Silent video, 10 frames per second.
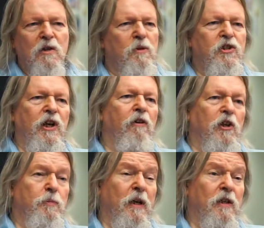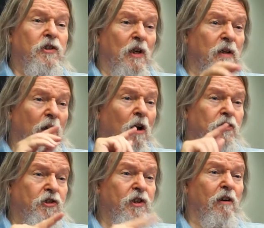mysterious, but there
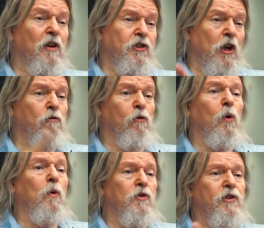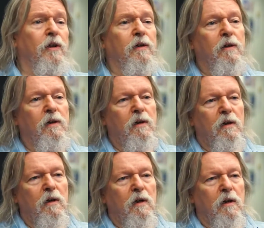are certain rules
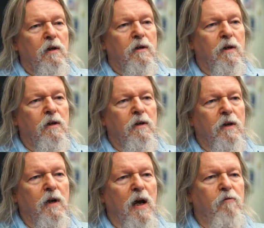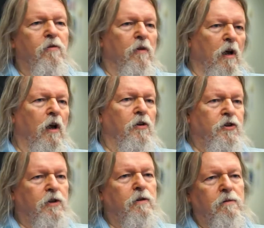that I've learned
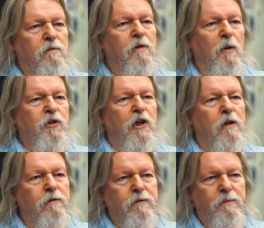to observe.